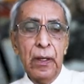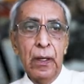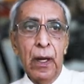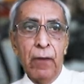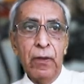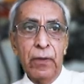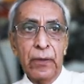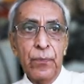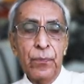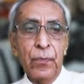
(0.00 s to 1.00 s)
However,
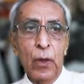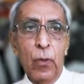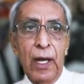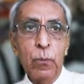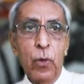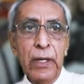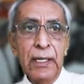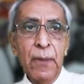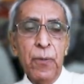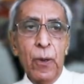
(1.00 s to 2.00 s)
while booking
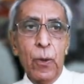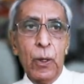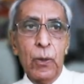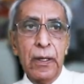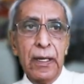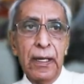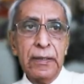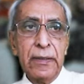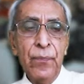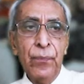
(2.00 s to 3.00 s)
the forward
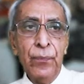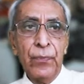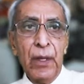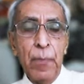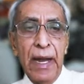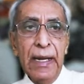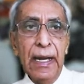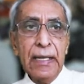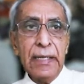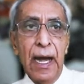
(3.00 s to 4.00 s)
contracts, the
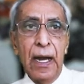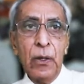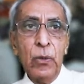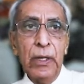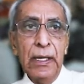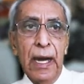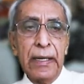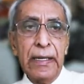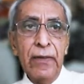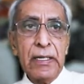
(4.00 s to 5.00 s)
bankers are doing a
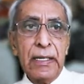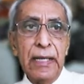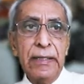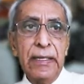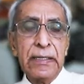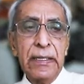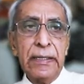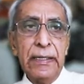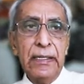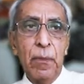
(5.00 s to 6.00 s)
reverse
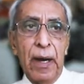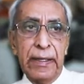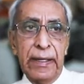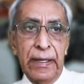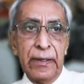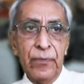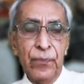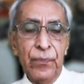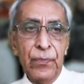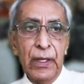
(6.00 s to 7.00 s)
transactions in the market.
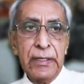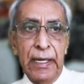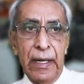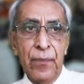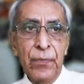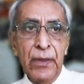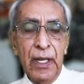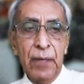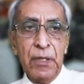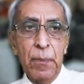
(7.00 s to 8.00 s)
Say,
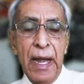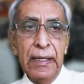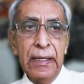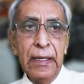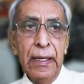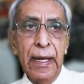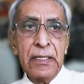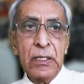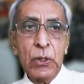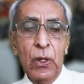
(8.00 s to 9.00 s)
if the banker has
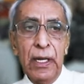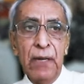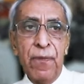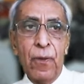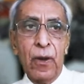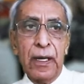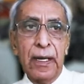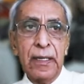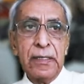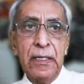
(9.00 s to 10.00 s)
sold a forward
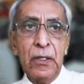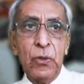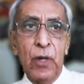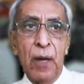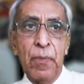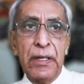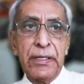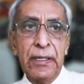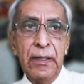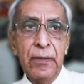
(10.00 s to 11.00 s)
currency to a
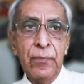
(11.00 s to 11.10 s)
merchant,